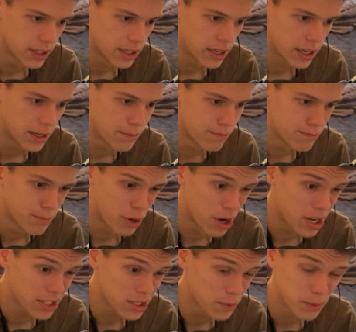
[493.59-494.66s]
and
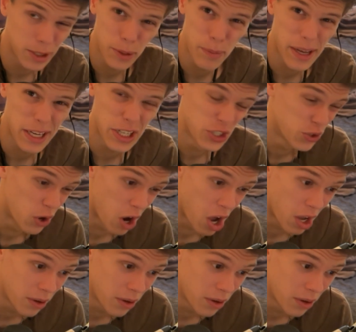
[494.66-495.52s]
possibly make a draw.